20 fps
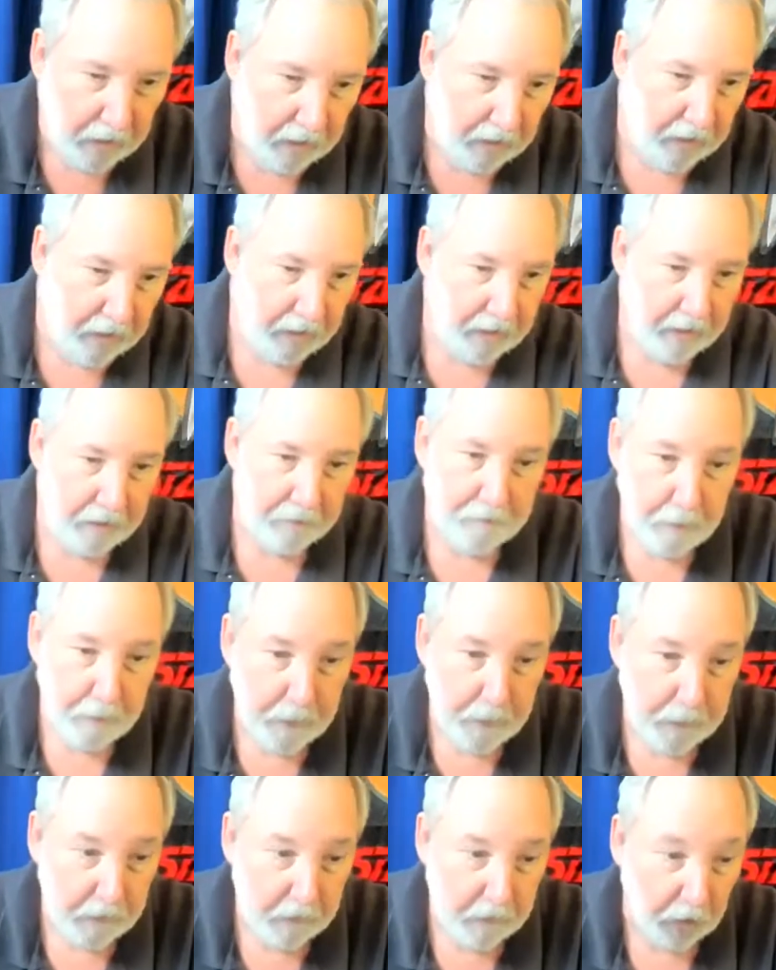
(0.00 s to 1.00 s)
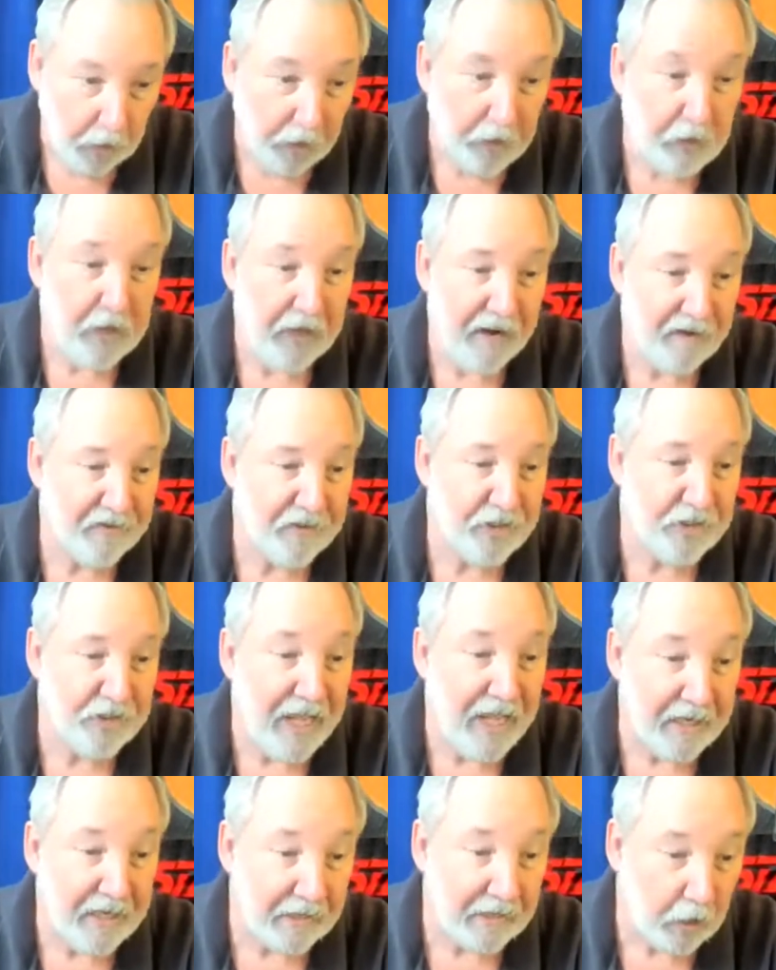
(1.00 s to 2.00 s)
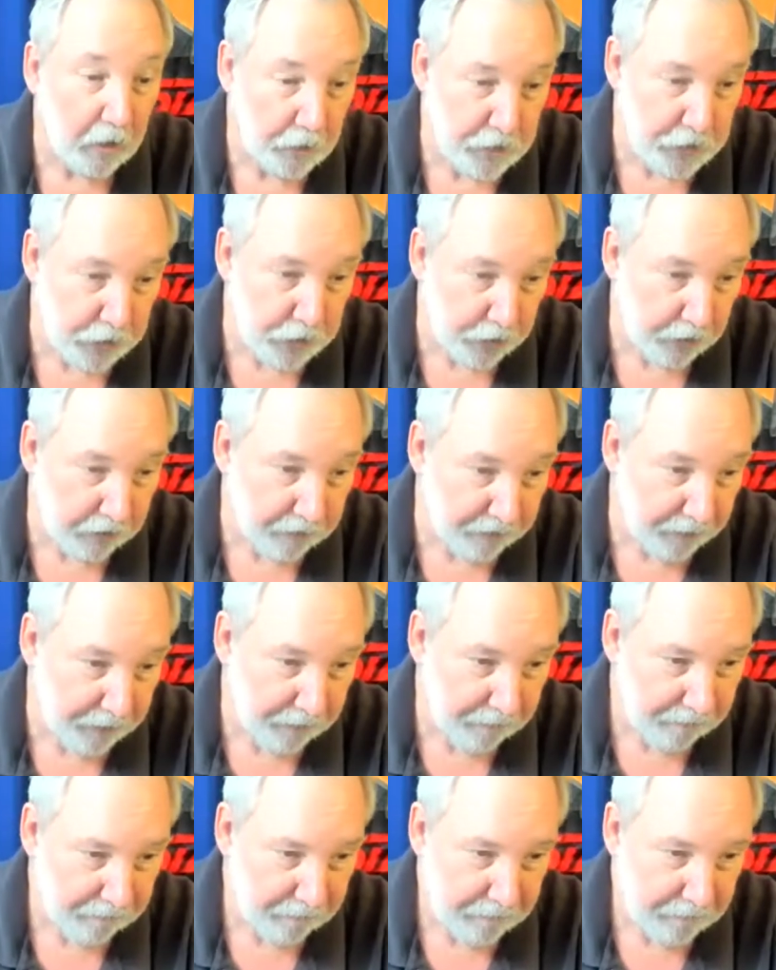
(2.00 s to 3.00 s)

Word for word: Uh, are you going to have a standalone server